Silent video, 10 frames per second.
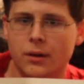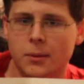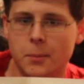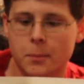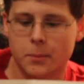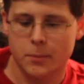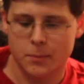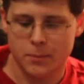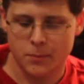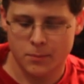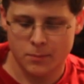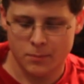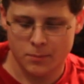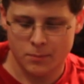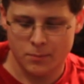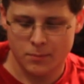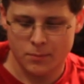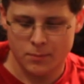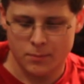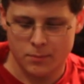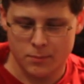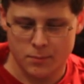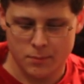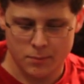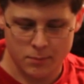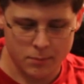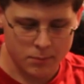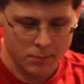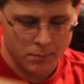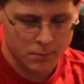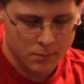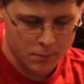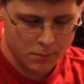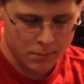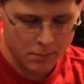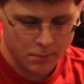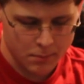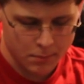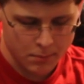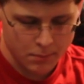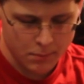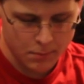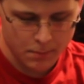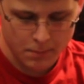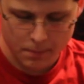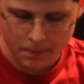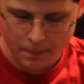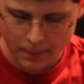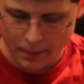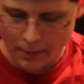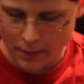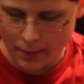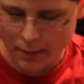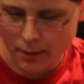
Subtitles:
Nobody speaks.